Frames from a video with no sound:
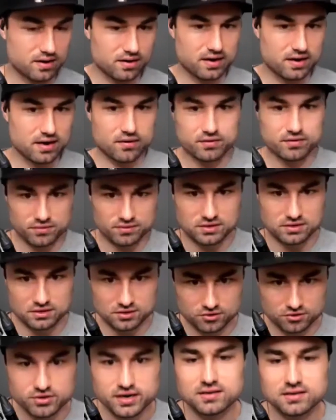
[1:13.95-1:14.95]
characteristic
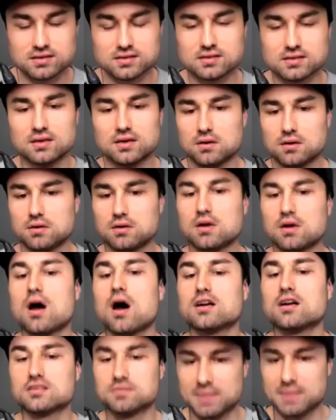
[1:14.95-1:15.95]
traits
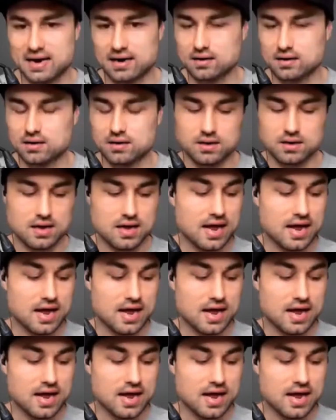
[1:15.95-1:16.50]
osmotically.